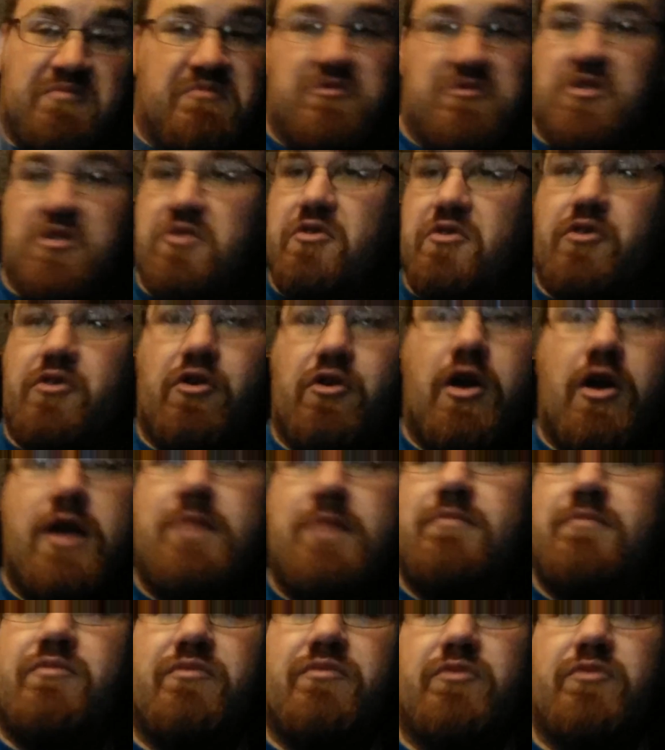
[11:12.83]
Those are great.
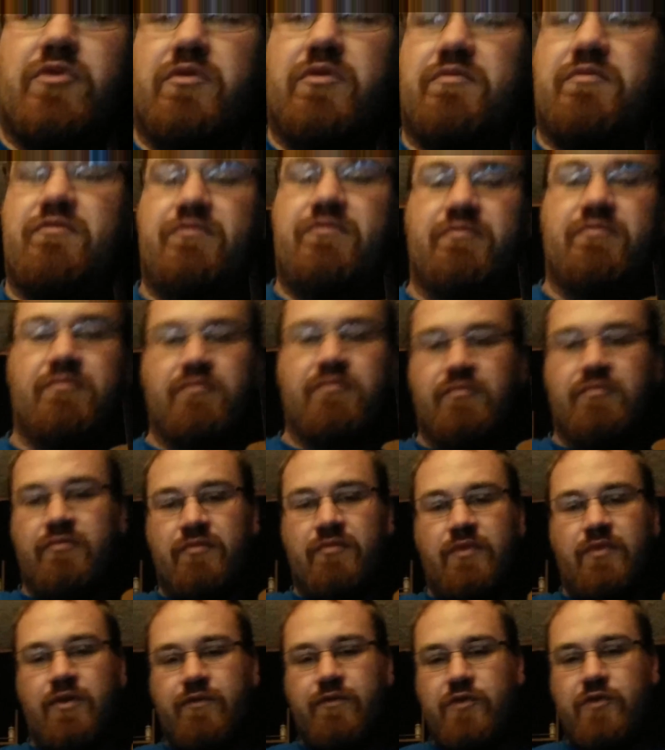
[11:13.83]
They're
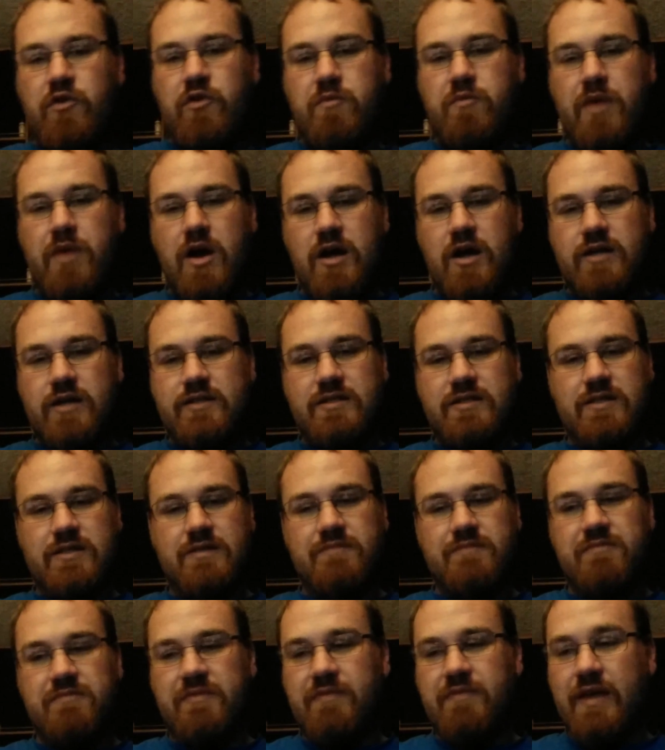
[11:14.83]
few bucks
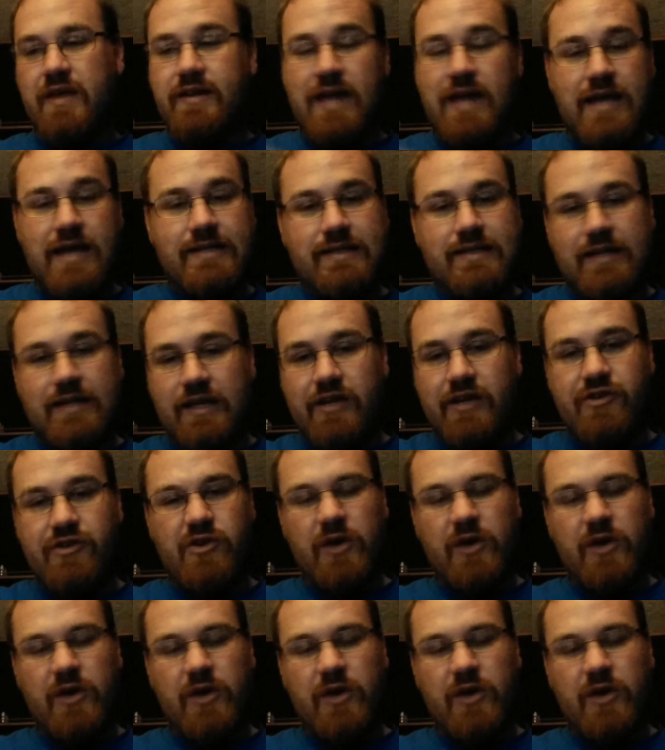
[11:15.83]
and they taste clean.